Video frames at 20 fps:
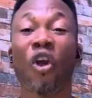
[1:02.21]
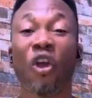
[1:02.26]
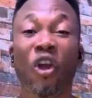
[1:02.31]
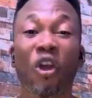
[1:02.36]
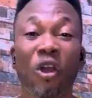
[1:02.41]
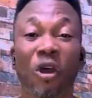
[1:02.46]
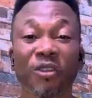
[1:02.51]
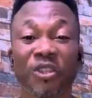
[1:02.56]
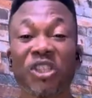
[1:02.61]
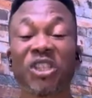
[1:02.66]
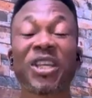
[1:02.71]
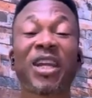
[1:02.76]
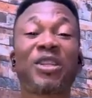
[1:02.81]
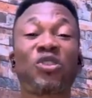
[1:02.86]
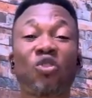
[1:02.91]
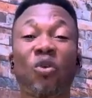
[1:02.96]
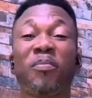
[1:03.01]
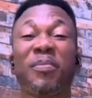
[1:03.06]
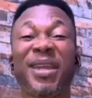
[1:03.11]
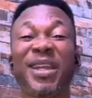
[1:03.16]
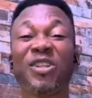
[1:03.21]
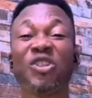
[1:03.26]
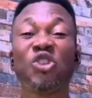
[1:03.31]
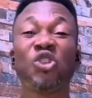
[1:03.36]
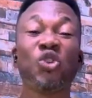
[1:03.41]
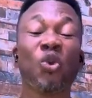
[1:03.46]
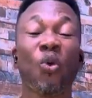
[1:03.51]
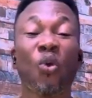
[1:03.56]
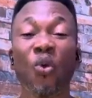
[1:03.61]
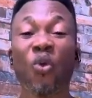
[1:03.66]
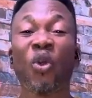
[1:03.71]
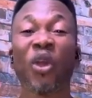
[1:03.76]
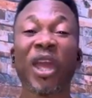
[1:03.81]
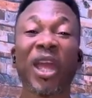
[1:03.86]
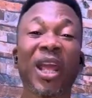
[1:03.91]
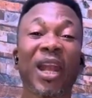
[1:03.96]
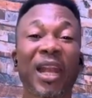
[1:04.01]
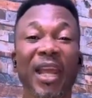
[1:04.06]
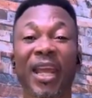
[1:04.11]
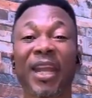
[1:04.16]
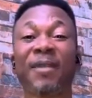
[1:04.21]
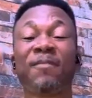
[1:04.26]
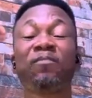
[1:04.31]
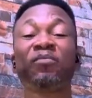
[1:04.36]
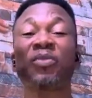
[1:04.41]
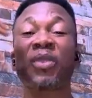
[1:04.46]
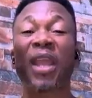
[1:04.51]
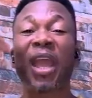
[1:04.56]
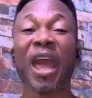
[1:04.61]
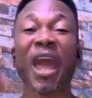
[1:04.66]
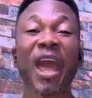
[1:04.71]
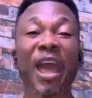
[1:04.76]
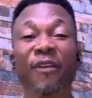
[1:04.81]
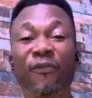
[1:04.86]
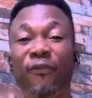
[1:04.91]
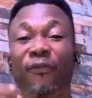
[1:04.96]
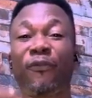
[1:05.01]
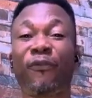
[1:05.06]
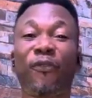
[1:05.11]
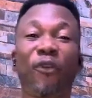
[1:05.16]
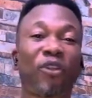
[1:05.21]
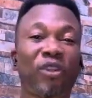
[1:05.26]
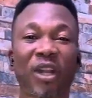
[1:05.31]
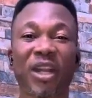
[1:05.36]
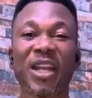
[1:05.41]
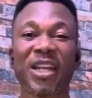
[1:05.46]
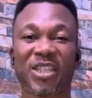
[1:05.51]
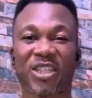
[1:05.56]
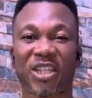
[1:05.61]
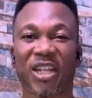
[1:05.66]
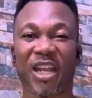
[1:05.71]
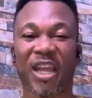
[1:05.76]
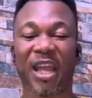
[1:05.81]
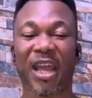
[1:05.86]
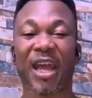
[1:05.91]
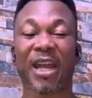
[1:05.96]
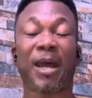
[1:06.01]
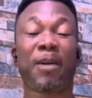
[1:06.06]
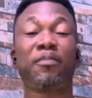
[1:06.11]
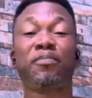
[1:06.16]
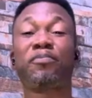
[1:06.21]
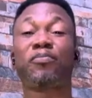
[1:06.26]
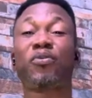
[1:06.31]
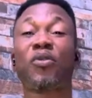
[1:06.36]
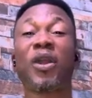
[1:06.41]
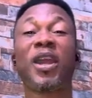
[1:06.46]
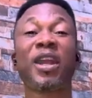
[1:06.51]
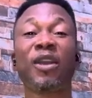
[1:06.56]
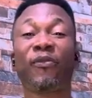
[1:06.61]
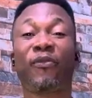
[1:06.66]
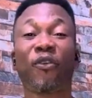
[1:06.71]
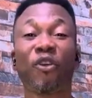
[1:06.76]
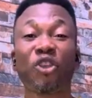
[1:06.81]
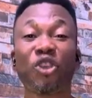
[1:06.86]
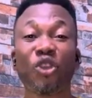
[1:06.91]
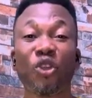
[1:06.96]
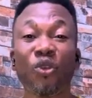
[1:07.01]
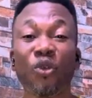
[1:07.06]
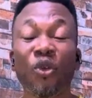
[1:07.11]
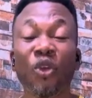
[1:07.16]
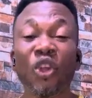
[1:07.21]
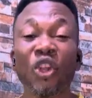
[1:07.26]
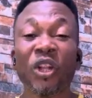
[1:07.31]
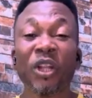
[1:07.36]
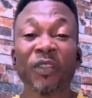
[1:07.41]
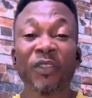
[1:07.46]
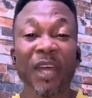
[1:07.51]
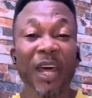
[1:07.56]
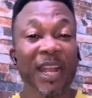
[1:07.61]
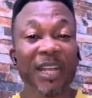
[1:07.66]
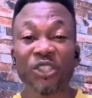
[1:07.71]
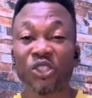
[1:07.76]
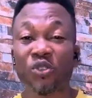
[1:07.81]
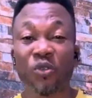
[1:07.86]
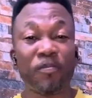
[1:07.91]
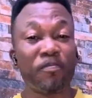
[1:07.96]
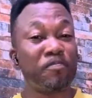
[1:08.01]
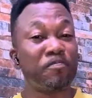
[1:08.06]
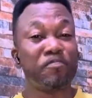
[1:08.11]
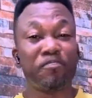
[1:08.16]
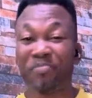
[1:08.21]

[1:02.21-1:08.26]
God said to me, do healing effortlessly. And I'm praying for you that as you